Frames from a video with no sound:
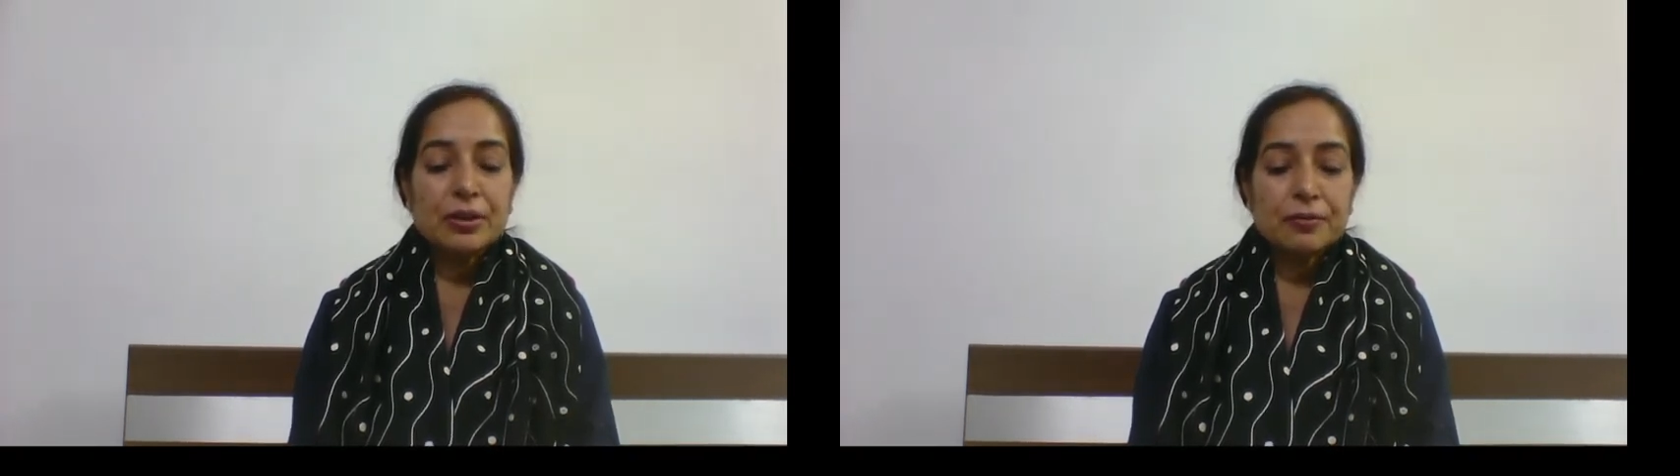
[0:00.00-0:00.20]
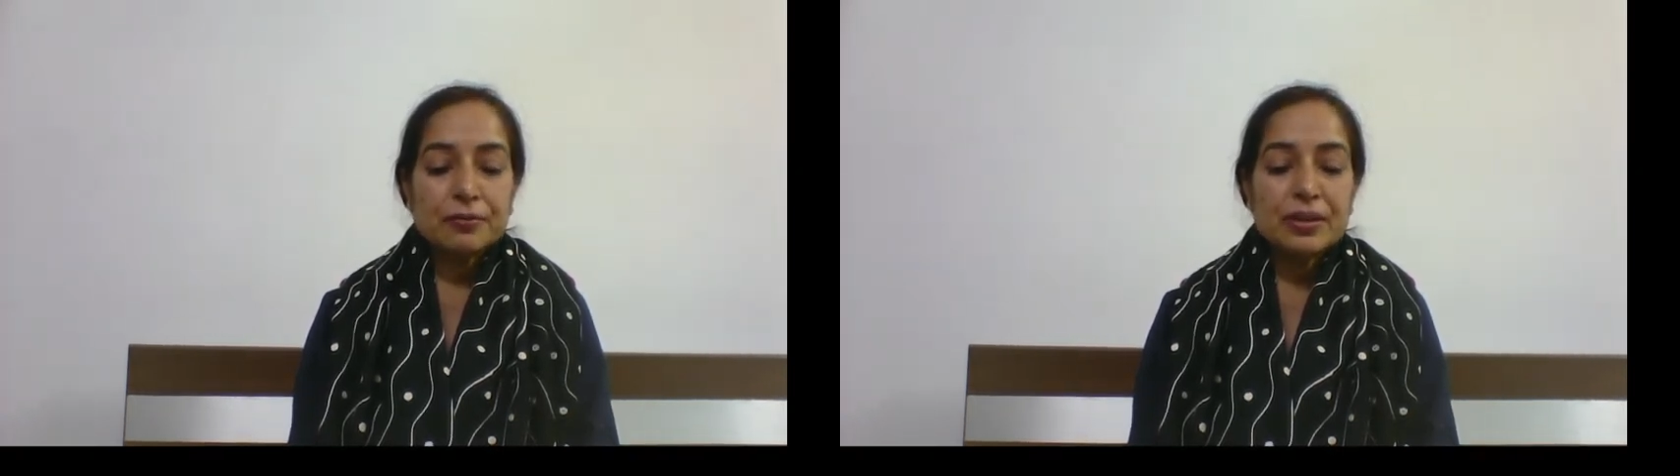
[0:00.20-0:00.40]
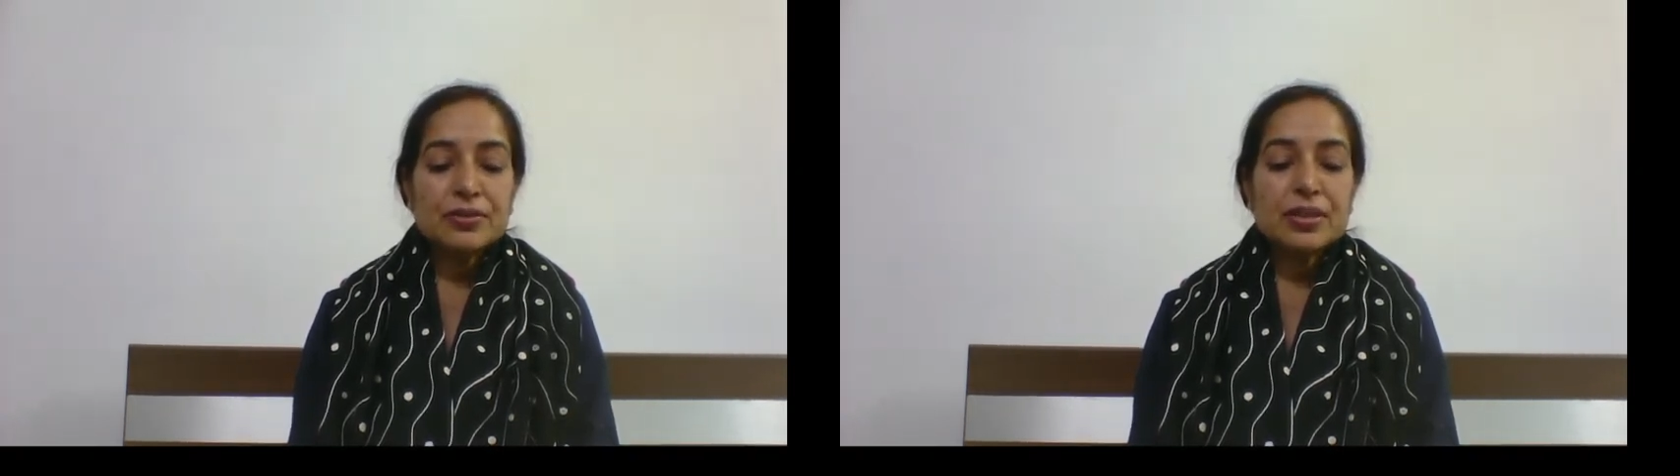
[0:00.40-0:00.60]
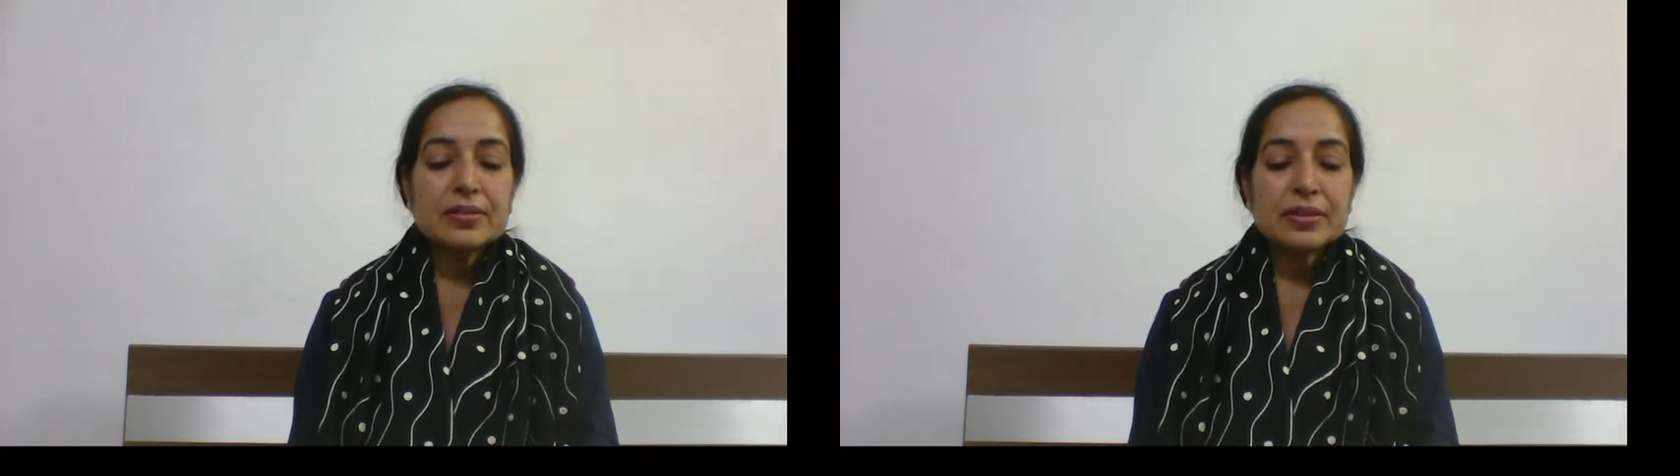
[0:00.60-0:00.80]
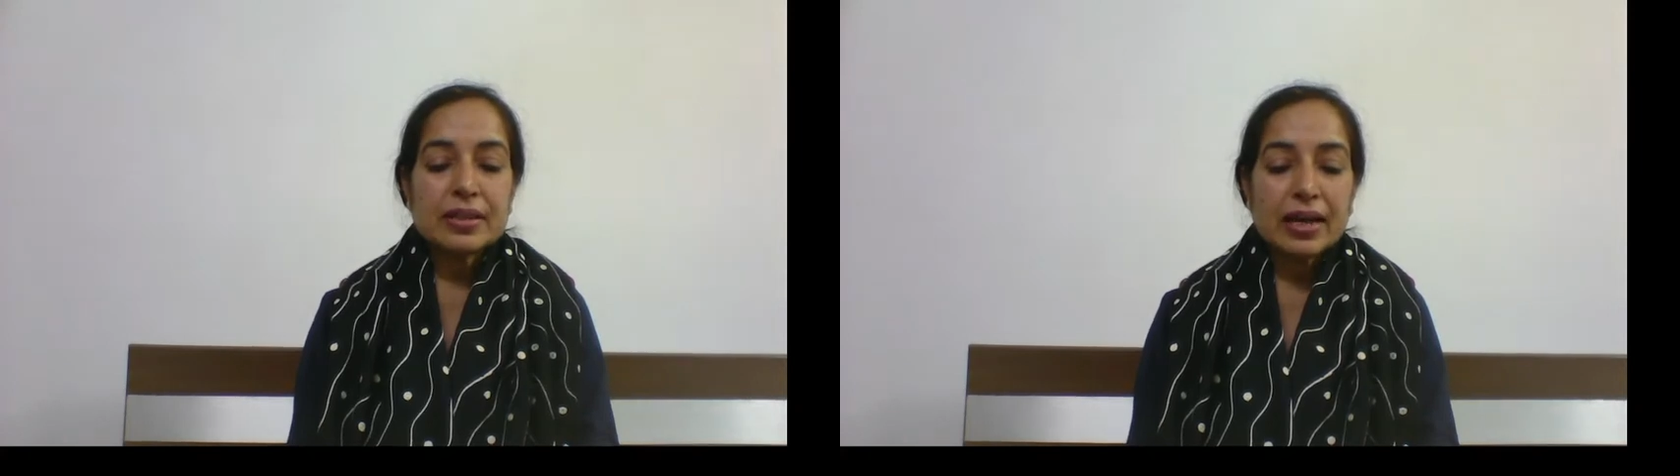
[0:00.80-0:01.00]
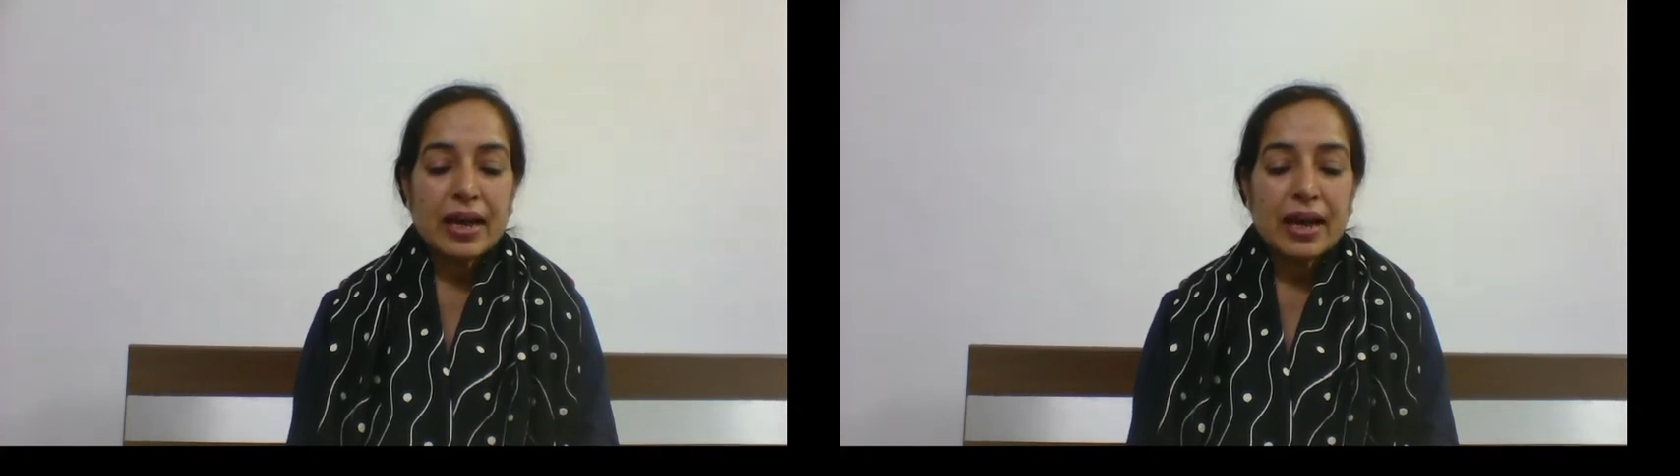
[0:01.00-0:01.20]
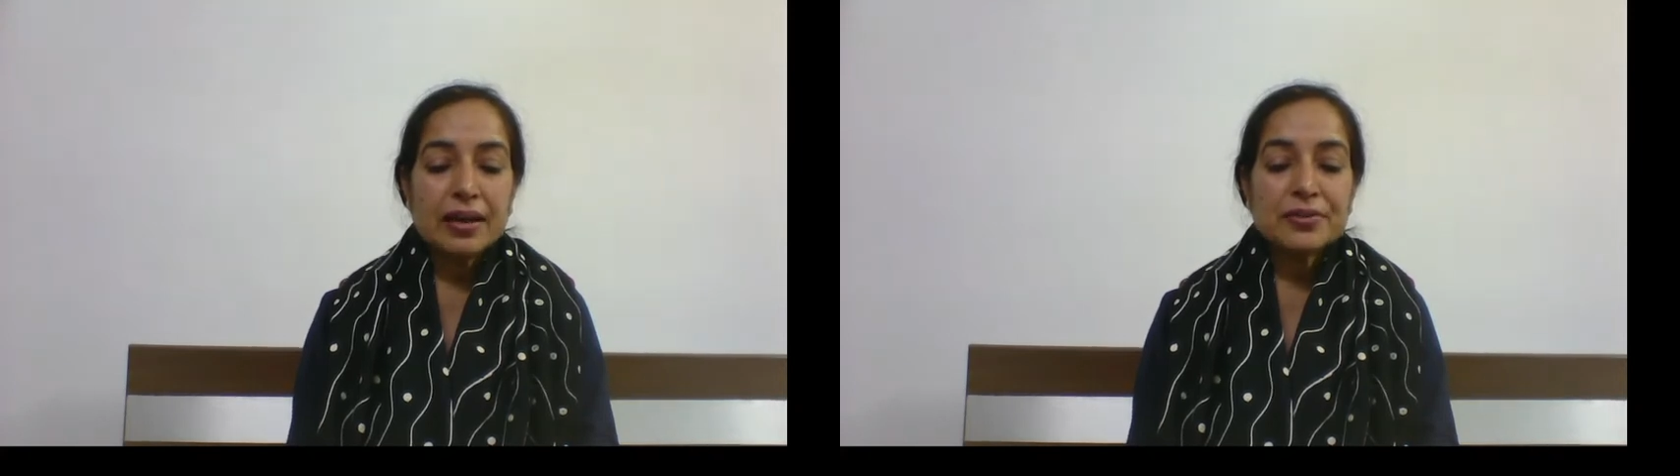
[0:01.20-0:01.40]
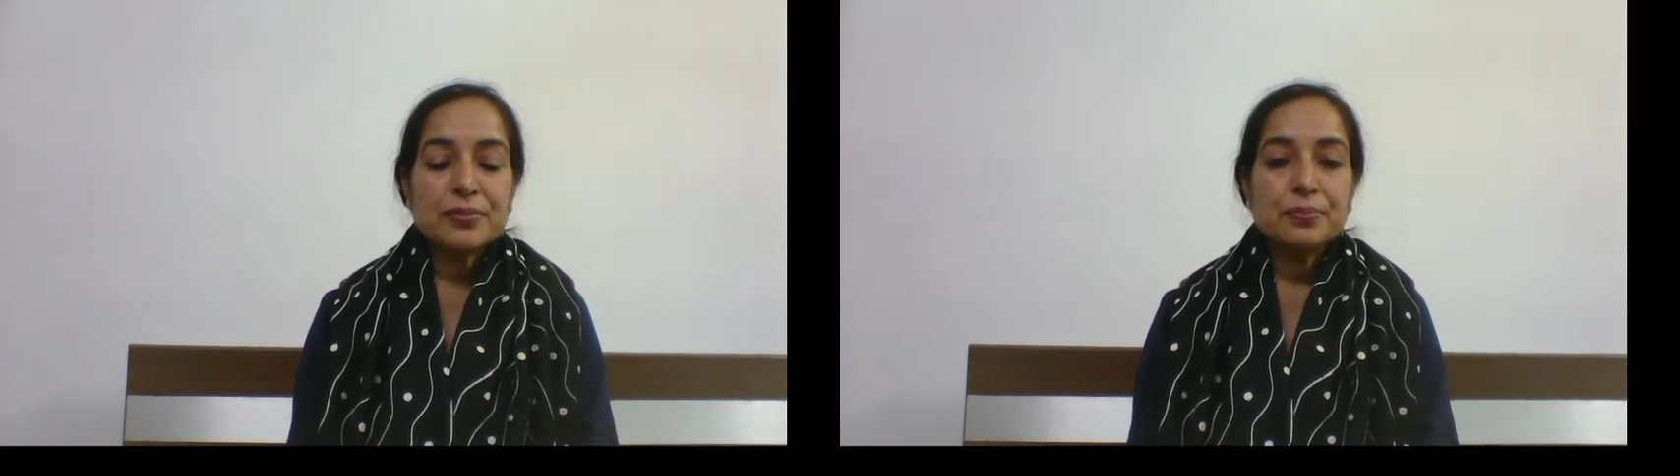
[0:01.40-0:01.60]
which is
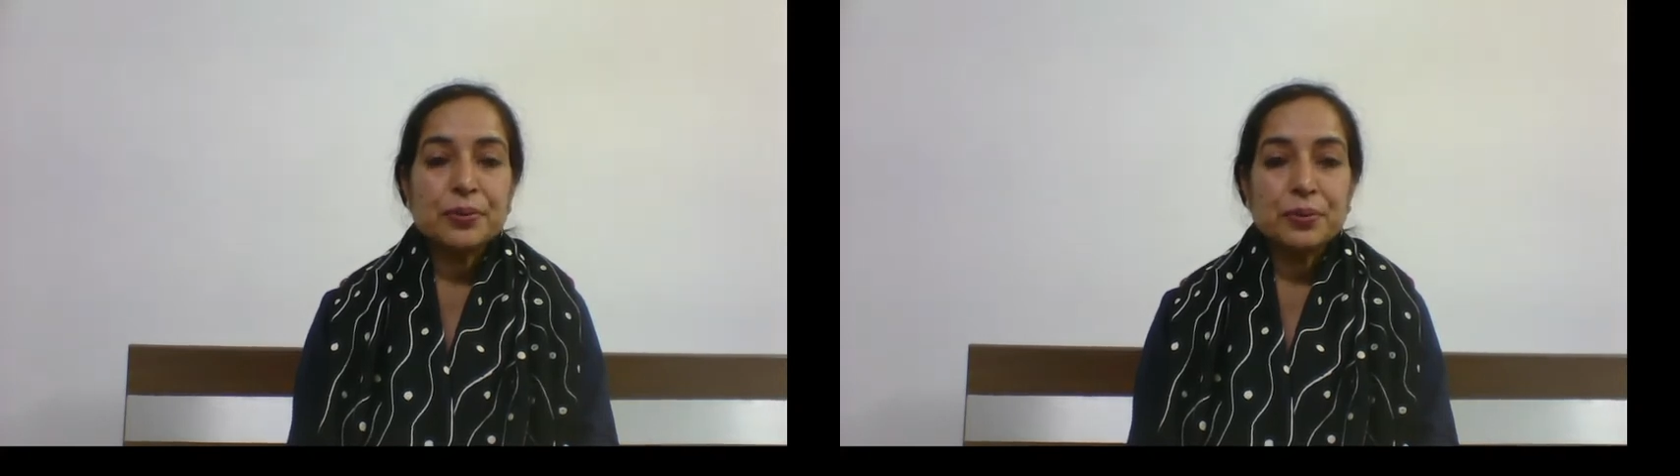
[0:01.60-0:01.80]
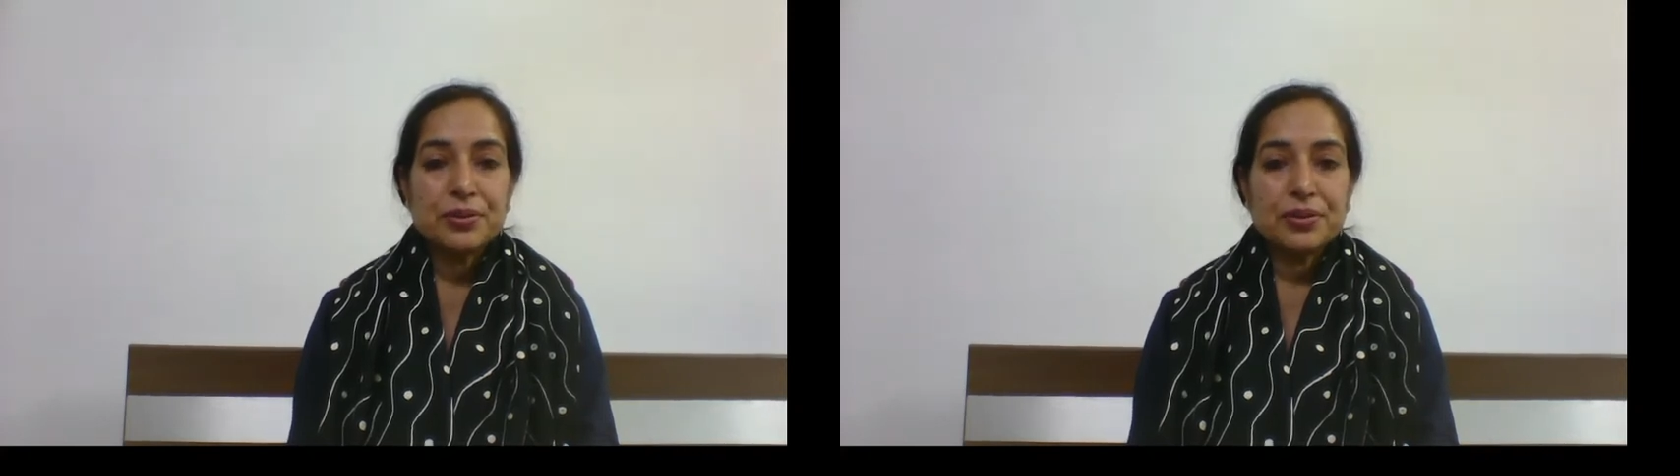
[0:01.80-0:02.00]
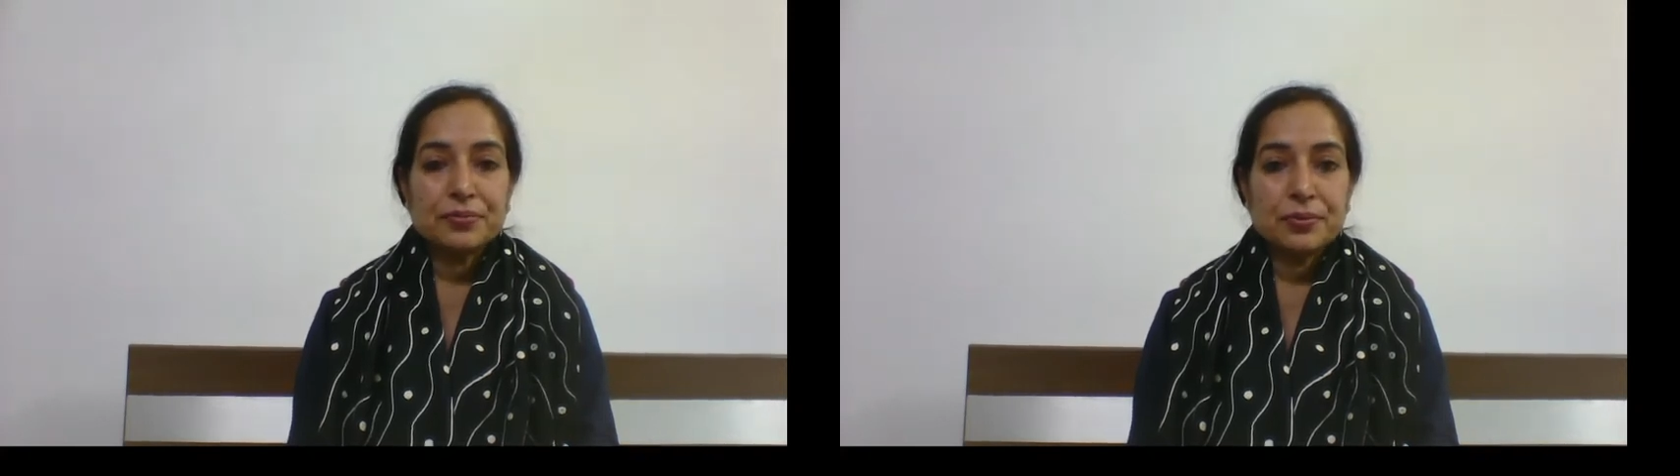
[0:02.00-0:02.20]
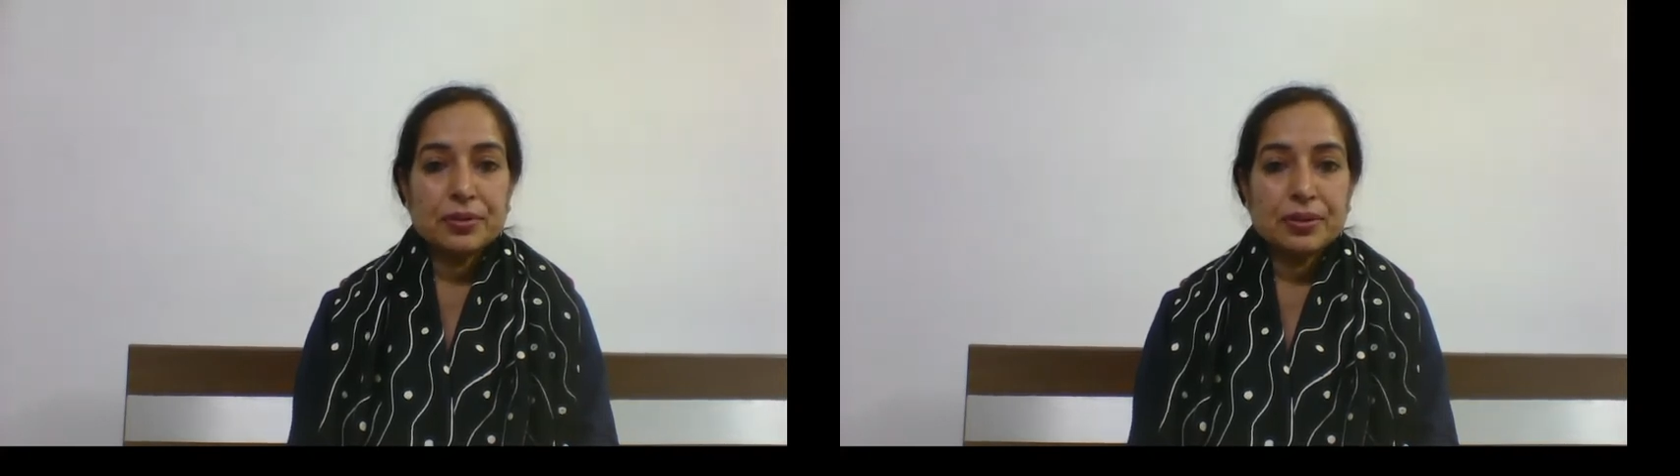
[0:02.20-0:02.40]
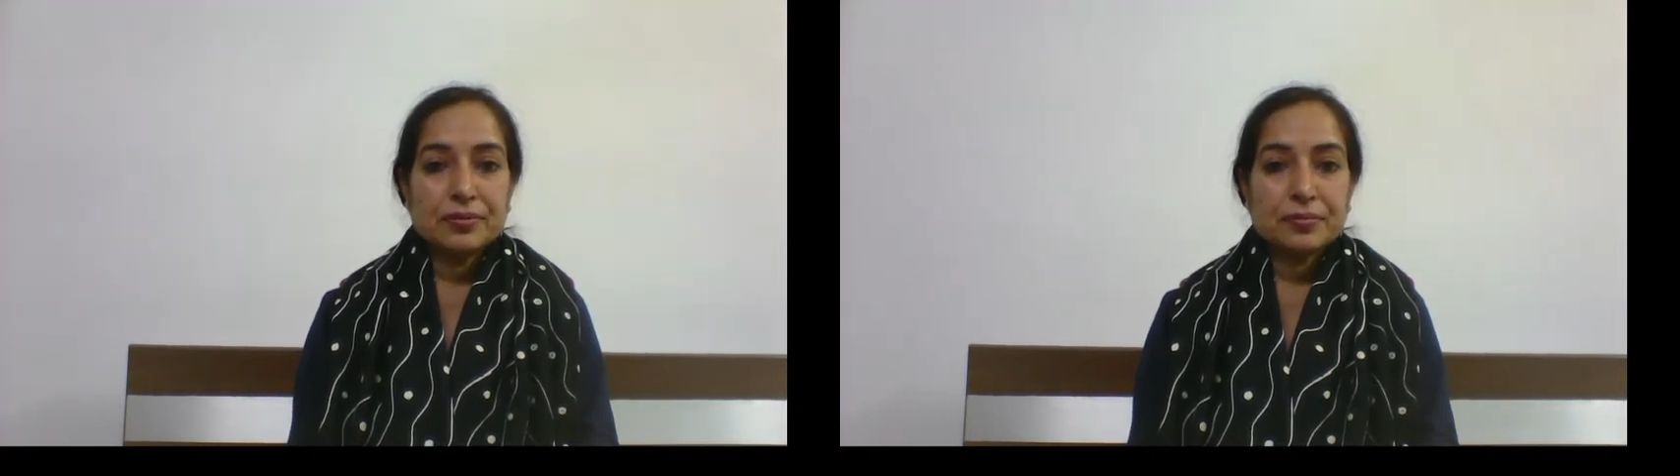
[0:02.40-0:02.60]
as beautiful,